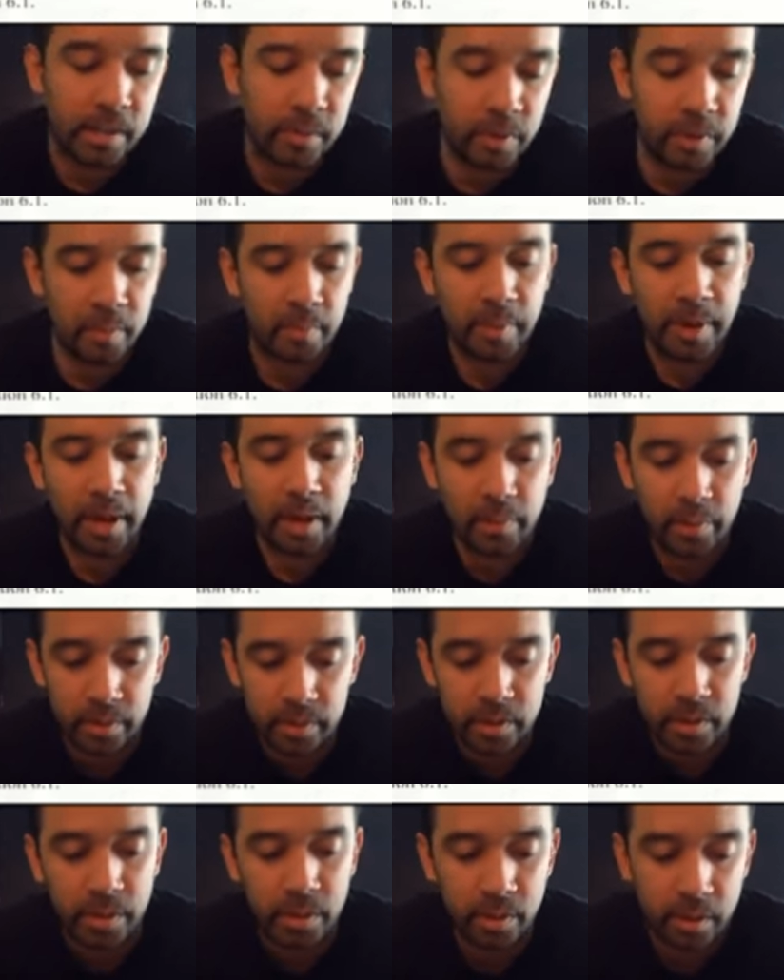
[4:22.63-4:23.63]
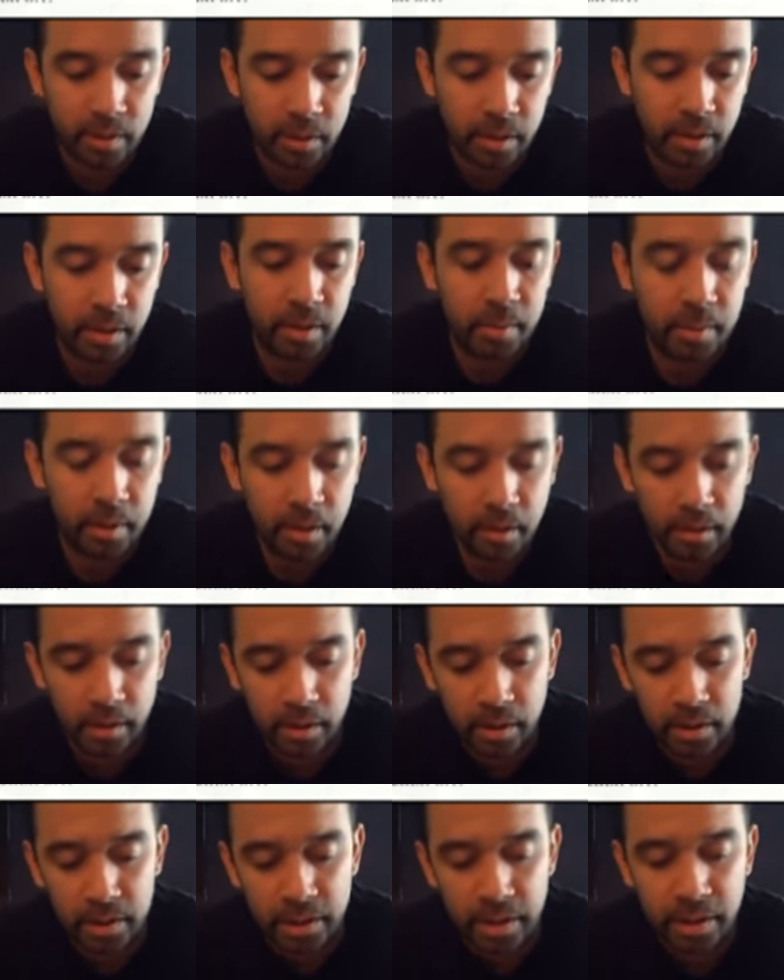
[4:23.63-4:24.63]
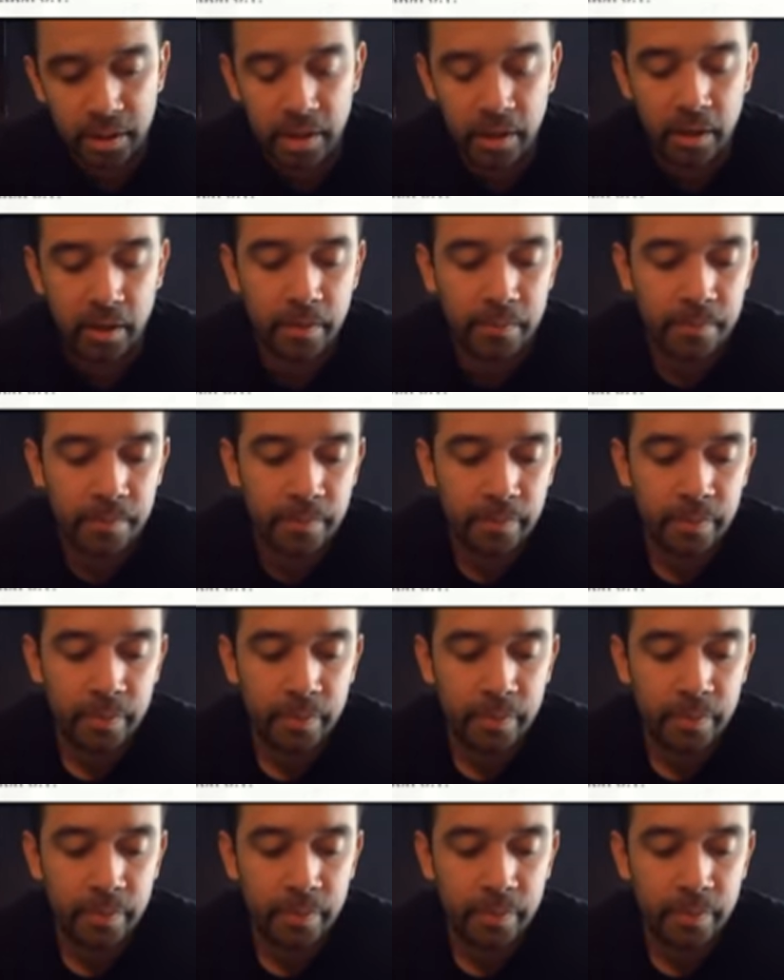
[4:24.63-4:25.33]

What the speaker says: That's why the back wheels can cut you in there,